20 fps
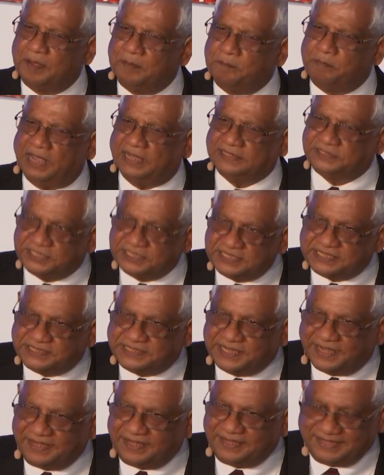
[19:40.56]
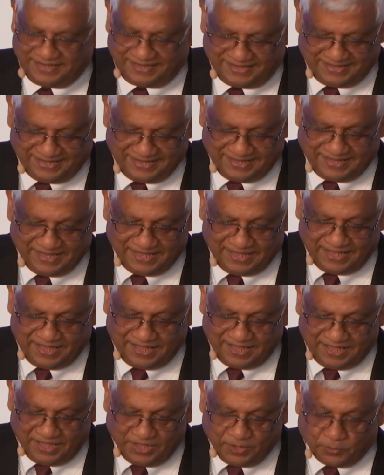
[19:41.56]
My sister,
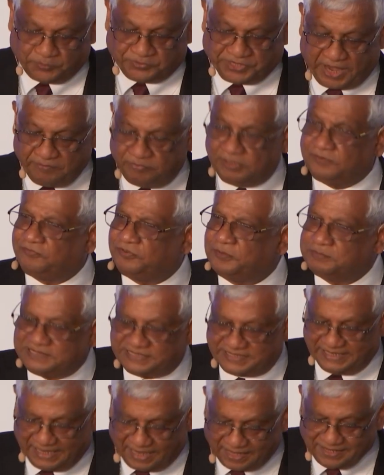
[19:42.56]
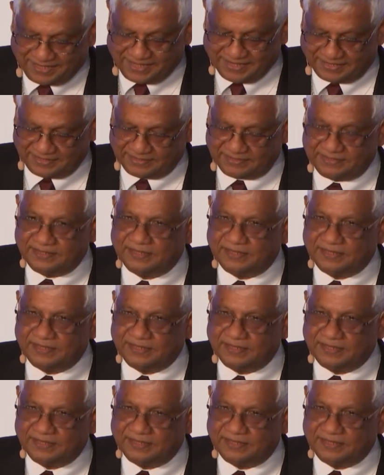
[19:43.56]
who traveled from Sri Lanka.